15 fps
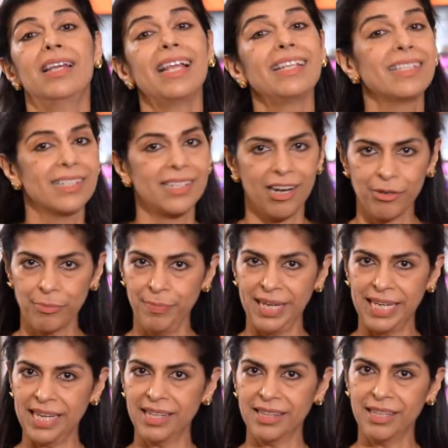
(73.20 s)
let's start
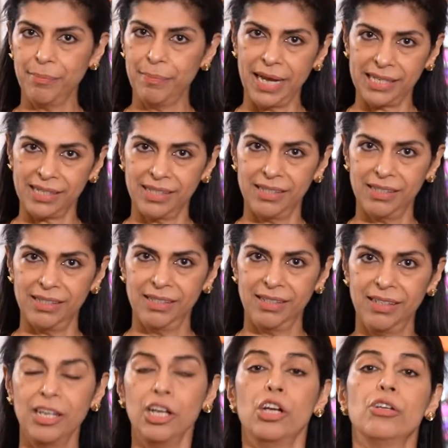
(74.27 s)
making the batter.
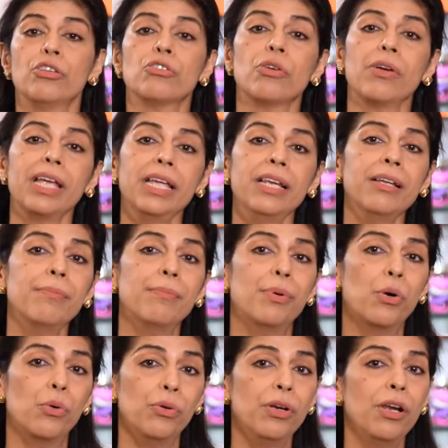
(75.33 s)
So in a
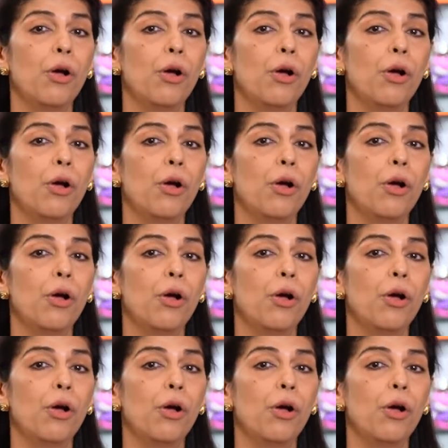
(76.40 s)
bowl,